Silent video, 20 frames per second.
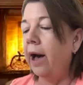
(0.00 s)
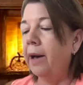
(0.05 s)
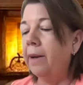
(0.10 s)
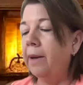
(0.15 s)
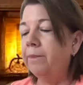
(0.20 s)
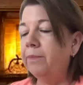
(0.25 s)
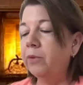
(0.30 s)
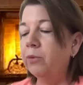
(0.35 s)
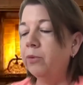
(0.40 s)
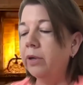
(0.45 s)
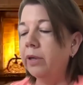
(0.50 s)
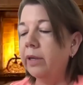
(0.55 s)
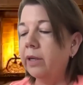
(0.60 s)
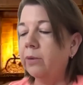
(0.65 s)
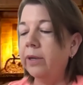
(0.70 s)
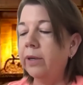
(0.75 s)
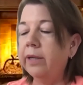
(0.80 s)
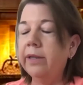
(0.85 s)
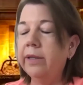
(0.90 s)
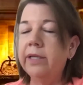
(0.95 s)
really
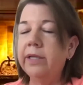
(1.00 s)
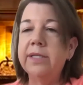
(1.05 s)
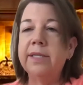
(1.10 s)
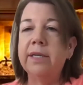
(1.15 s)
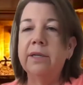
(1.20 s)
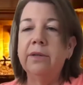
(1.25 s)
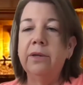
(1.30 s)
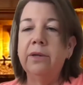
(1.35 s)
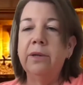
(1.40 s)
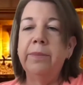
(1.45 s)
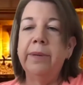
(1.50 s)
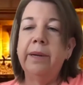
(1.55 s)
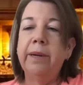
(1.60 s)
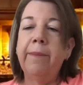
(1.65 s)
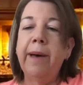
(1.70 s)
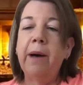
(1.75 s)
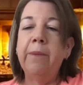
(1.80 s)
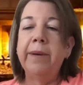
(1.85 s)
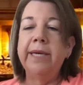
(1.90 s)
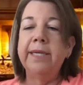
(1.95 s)
quickly, just a little bit
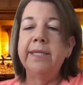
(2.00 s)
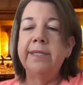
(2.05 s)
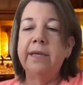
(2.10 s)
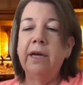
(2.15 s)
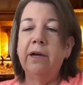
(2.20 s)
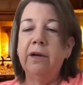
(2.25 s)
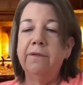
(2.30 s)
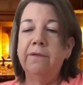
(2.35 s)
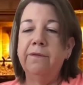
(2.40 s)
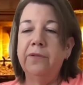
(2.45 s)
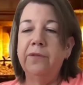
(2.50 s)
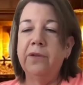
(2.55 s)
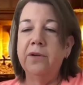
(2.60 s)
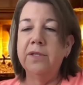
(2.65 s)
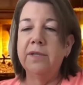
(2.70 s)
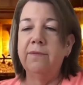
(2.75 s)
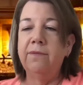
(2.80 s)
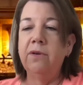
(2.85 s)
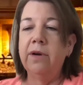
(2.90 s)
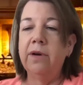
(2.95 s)
about myself. Those
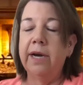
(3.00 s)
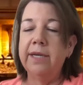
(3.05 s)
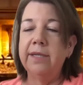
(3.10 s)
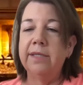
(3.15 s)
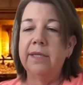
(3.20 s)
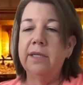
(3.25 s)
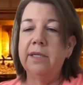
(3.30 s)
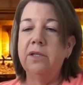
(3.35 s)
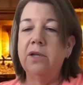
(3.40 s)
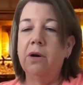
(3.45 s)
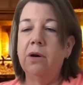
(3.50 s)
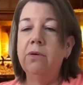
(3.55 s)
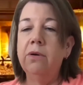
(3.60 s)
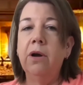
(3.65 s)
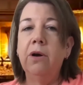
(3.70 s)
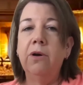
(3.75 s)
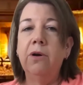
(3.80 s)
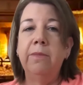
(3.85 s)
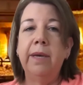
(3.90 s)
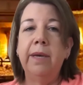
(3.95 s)
of you guys that don't
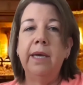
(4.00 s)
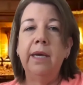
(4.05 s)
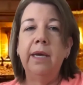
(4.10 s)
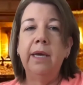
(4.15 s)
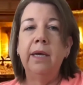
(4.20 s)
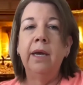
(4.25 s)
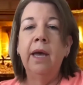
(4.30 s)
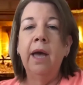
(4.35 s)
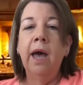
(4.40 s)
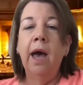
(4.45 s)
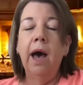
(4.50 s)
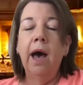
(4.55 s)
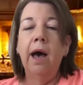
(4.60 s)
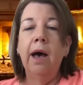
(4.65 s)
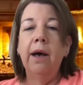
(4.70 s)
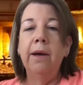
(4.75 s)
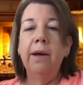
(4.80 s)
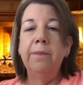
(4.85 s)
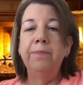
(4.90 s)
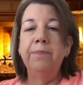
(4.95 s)
know me,
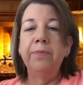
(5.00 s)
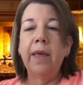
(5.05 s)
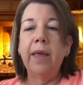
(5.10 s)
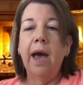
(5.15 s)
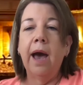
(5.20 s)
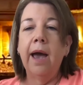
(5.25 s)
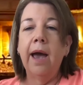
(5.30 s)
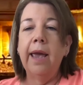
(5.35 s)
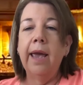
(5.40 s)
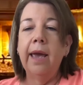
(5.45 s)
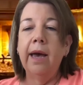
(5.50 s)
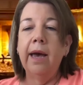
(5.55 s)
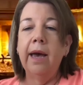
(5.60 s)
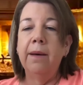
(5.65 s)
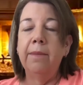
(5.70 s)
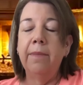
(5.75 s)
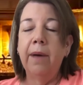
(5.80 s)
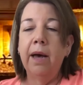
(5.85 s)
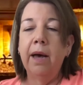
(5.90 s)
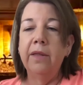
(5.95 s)
I
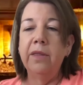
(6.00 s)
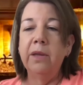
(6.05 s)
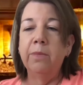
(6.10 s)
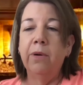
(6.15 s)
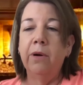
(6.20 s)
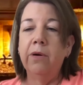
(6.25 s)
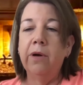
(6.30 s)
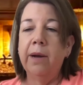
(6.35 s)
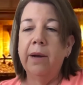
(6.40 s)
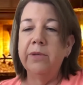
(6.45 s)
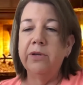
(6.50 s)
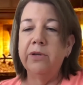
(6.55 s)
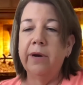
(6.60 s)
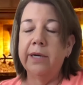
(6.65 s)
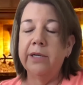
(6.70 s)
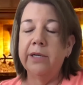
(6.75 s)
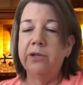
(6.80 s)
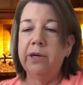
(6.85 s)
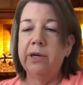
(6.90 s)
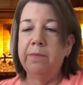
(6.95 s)
am the program
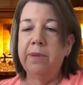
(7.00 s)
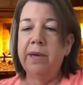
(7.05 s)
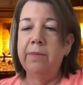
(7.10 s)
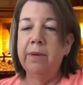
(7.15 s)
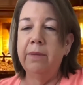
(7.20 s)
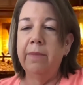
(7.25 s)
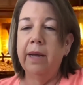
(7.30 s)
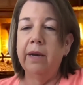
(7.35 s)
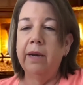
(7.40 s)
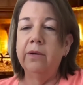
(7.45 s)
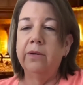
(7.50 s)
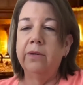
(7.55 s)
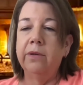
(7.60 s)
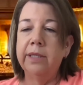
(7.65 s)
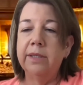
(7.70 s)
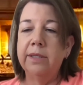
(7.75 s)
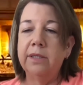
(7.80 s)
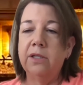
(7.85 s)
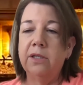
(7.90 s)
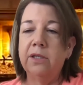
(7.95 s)
director at Pima Medical
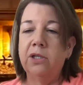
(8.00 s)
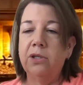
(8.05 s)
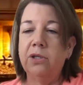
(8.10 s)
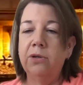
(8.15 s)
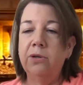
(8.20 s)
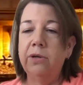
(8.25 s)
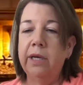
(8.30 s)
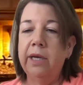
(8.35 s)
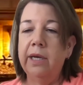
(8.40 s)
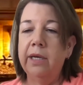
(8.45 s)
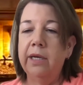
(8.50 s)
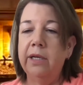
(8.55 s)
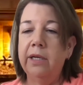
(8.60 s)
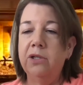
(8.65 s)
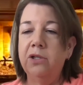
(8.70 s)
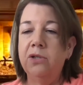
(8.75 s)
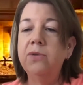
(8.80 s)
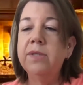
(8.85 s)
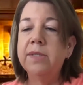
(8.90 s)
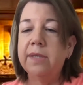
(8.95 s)
Institute in
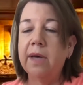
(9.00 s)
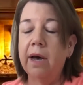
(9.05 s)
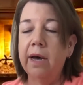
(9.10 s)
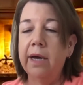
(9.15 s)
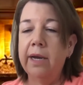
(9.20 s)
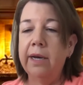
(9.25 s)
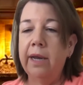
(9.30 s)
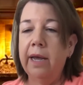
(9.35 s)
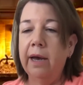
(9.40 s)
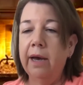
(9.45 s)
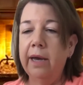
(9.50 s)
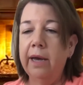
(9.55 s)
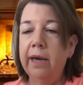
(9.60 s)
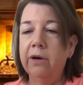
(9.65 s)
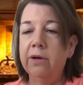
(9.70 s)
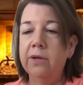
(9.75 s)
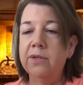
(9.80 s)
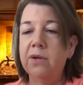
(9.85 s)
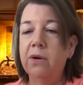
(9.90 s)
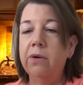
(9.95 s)
Tucson,
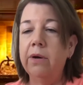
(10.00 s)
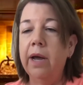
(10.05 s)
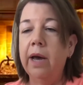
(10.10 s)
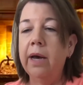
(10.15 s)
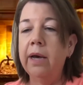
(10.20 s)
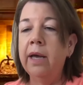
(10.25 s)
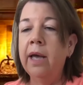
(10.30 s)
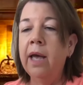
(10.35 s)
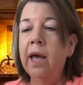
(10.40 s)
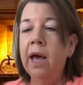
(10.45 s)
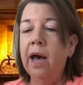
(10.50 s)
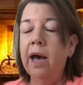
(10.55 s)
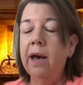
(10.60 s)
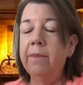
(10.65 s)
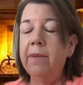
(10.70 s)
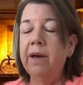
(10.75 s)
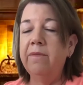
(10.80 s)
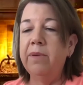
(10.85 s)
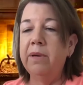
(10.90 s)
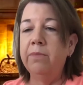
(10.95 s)
Arizona.
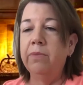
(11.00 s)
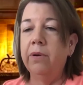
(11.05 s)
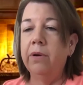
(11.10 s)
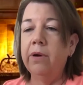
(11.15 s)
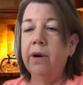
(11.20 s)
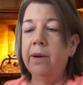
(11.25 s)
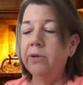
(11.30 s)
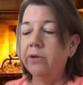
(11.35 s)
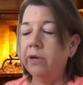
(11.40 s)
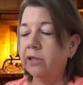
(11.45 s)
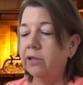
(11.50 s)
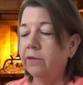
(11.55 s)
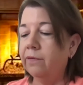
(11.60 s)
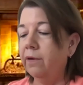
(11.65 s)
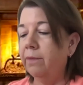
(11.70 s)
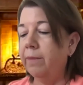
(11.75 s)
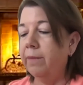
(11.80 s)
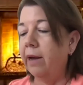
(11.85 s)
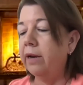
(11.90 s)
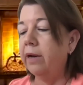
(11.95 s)
I've been program director for
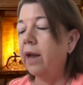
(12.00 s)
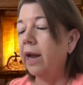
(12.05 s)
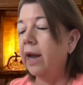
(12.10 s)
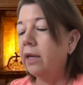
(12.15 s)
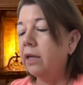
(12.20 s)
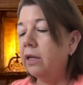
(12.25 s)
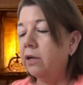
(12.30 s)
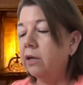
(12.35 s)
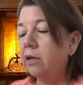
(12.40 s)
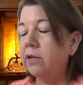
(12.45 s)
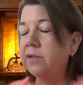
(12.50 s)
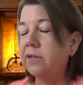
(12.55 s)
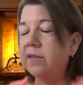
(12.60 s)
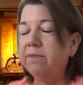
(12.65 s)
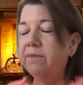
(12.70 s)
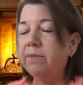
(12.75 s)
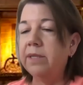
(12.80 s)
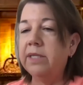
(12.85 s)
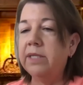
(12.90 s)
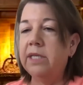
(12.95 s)
about 9 years. I've
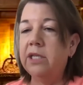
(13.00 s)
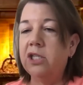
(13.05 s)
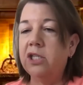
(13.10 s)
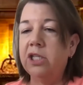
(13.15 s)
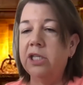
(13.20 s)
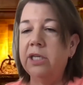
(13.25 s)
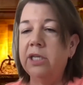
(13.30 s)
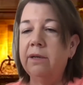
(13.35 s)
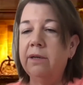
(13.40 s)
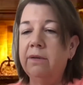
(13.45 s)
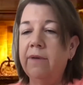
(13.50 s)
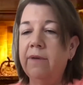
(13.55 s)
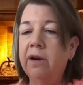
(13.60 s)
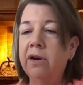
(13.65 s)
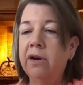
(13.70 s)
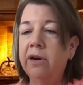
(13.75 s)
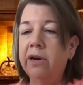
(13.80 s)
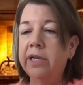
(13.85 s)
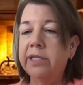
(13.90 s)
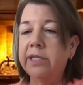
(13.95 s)
been teaching
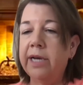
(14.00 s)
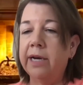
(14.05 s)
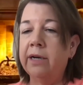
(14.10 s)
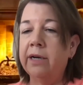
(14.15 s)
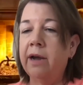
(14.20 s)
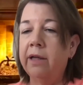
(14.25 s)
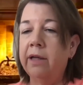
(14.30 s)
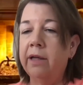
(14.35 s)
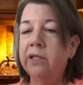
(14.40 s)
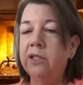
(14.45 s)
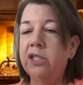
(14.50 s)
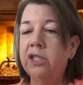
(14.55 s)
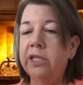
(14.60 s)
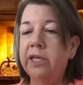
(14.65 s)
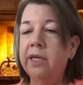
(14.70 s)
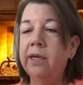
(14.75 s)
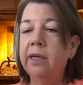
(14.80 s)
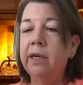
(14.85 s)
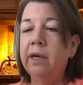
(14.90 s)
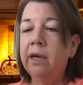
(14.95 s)
veterinary
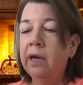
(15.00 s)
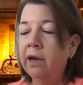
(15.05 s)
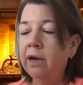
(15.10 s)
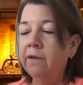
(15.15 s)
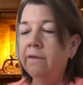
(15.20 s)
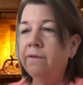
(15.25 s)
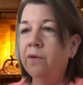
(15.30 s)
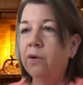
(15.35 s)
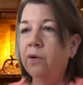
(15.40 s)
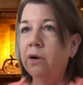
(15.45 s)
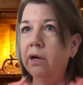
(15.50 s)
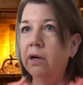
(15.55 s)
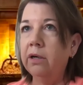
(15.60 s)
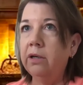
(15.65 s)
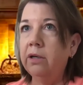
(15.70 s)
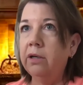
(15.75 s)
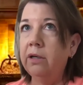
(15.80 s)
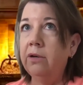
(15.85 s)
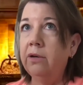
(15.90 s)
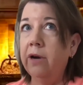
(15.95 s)
technology for
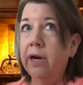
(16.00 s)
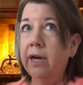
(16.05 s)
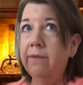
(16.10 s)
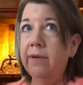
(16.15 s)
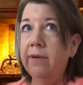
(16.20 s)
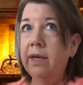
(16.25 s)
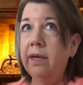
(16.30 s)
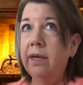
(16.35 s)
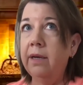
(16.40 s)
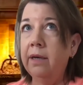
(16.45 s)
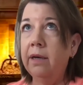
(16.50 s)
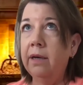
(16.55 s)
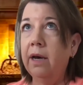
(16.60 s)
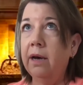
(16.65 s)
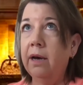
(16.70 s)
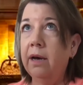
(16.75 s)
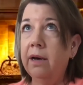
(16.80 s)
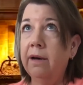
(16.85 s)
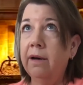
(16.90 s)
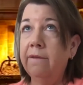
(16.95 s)
good gravy,
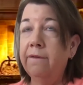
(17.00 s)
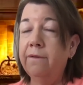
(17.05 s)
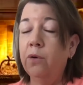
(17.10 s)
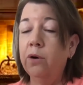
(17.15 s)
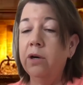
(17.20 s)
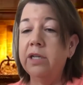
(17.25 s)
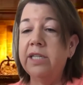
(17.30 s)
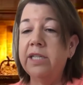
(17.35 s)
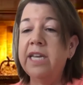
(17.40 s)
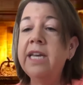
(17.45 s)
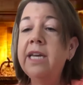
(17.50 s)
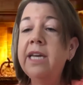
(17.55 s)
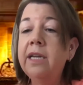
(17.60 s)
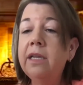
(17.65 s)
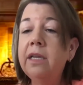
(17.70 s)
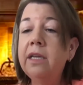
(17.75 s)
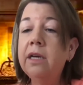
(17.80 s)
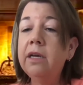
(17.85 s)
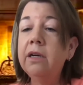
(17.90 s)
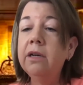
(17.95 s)
14
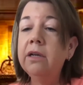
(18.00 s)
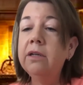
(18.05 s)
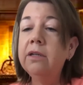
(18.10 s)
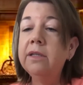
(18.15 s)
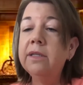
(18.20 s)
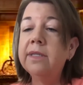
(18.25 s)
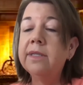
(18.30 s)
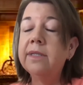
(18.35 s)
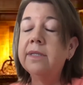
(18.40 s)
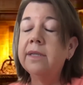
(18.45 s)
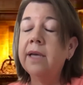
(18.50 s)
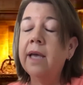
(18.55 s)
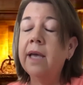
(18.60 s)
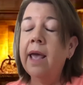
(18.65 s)
years.